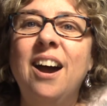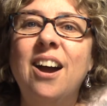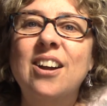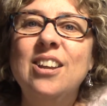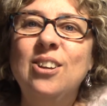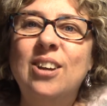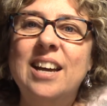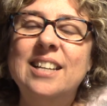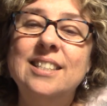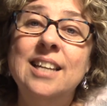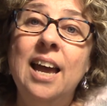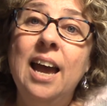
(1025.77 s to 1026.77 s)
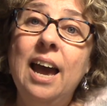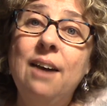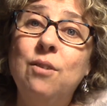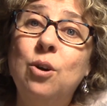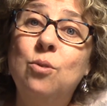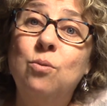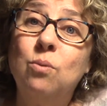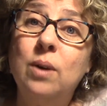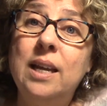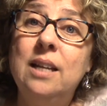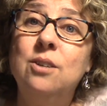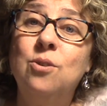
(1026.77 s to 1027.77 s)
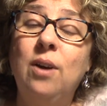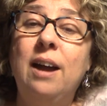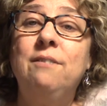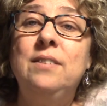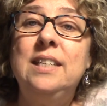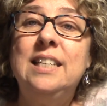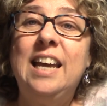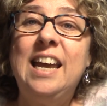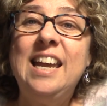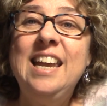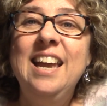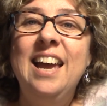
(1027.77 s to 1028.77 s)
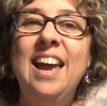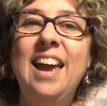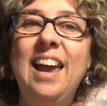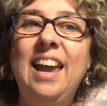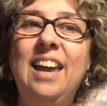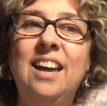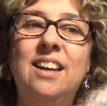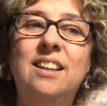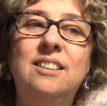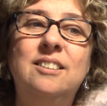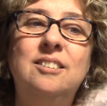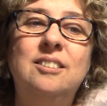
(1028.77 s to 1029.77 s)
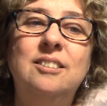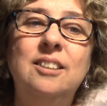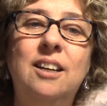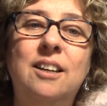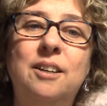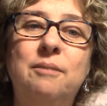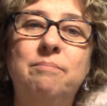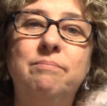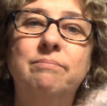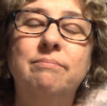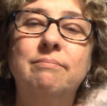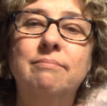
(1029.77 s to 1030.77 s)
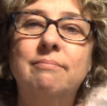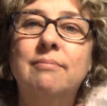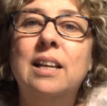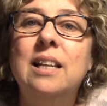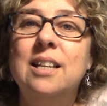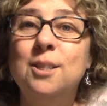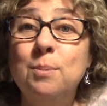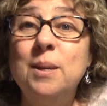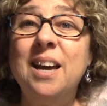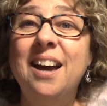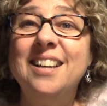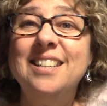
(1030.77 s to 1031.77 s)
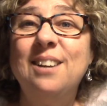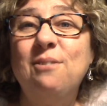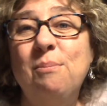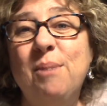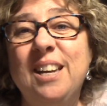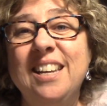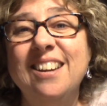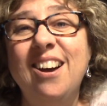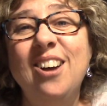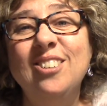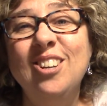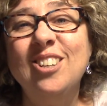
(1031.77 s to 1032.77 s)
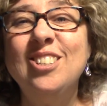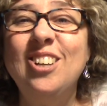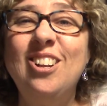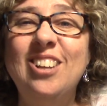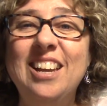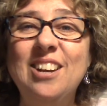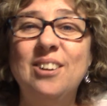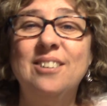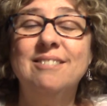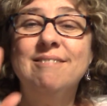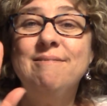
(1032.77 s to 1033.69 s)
All right, you guys, have a great crafty day. And let's be kind to everybody. I'll talk to y'all later.